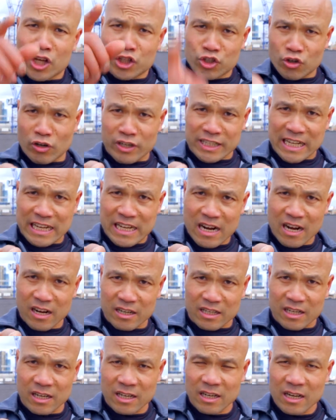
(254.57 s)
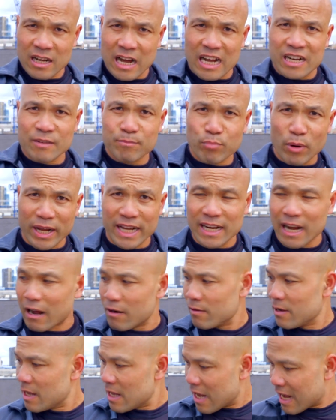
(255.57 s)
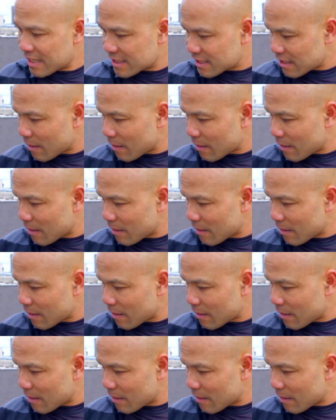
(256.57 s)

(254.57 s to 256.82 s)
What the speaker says: you're gonna get hurt and break it out. And